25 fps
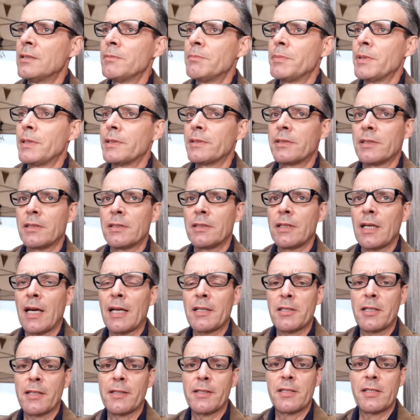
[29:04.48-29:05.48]
But
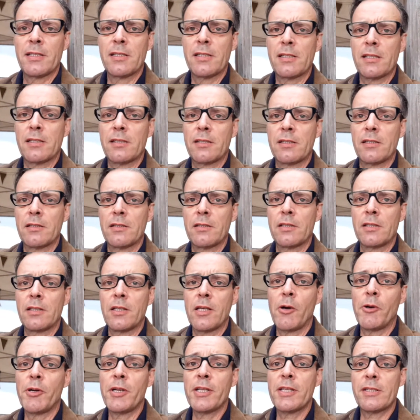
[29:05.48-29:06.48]
actually, this is
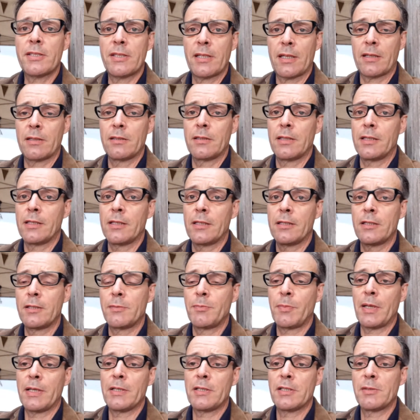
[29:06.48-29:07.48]
only the second day that this
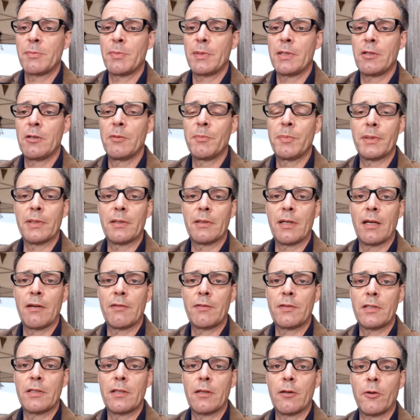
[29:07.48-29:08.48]
place has been open
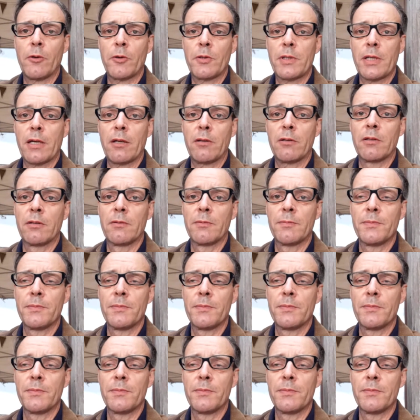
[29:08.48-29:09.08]
after the lockdown.